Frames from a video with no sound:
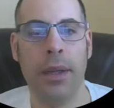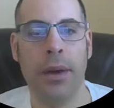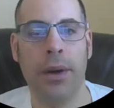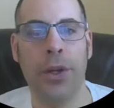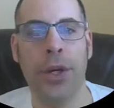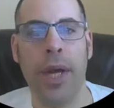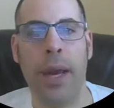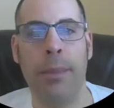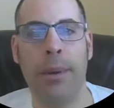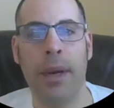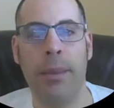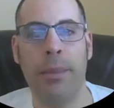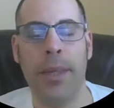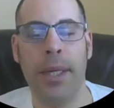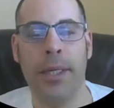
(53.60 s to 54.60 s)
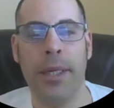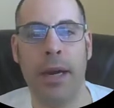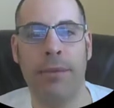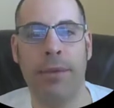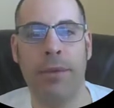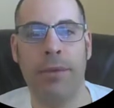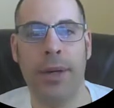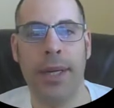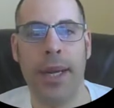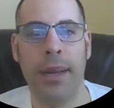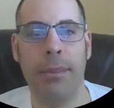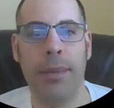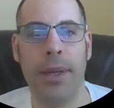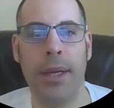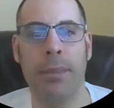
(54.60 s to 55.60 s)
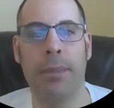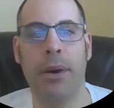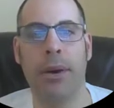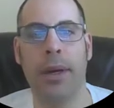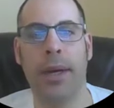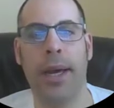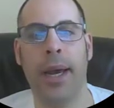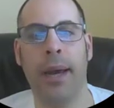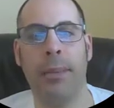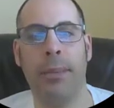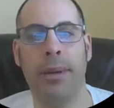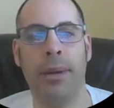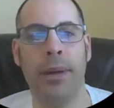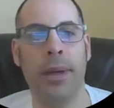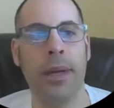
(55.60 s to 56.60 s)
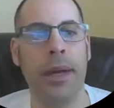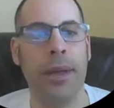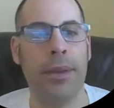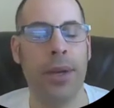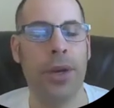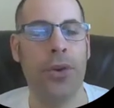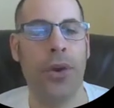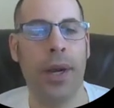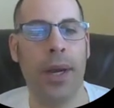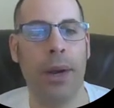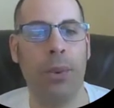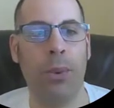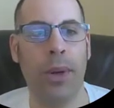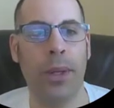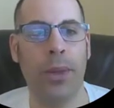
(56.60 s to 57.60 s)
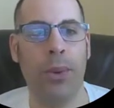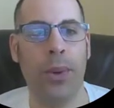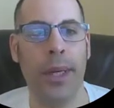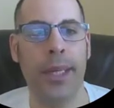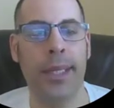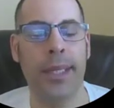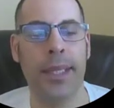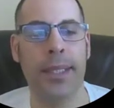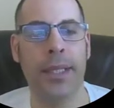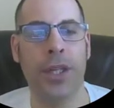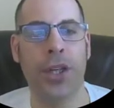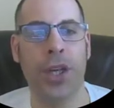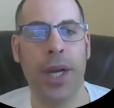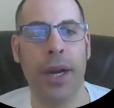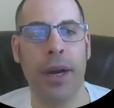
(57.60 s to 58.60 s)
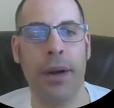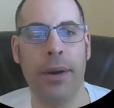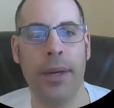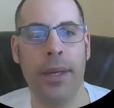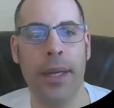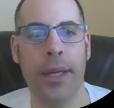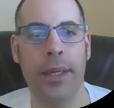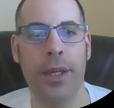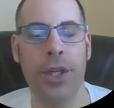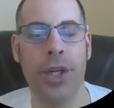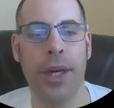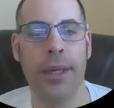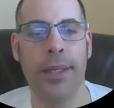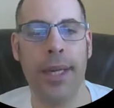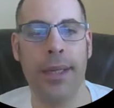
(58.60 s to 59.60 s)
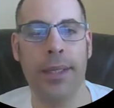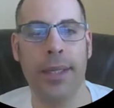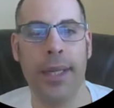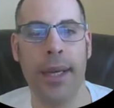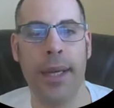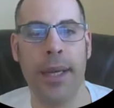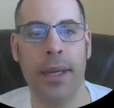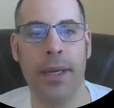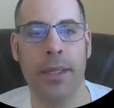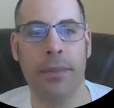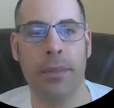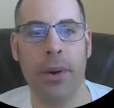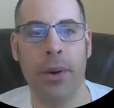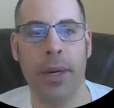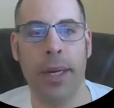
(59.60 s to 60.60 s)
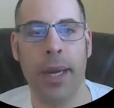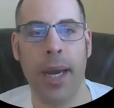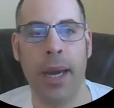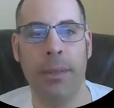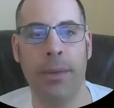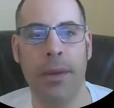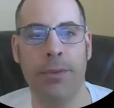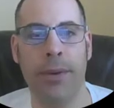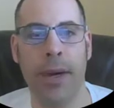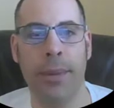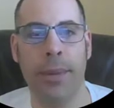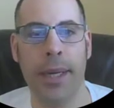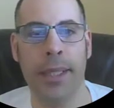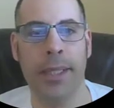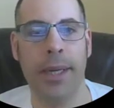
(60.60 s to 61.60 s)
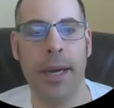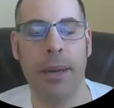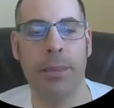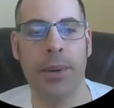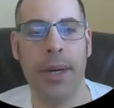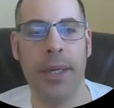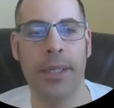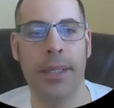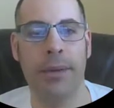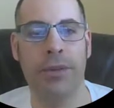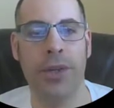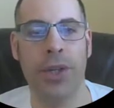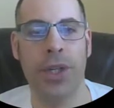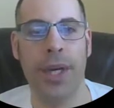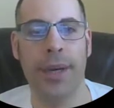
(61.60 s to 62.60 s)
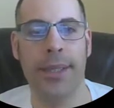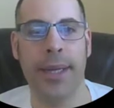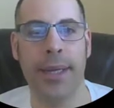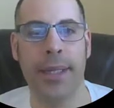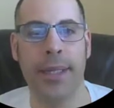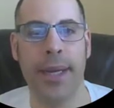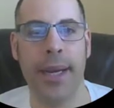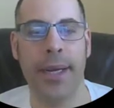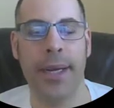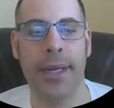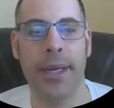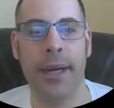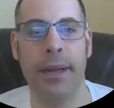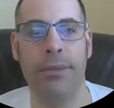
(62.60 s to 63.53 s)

Large cap companies have over ten billion market cap. They're trading at one twenty-six a share, and to get the shares outstanding, its market cap divided by stock price gives you shares outstanding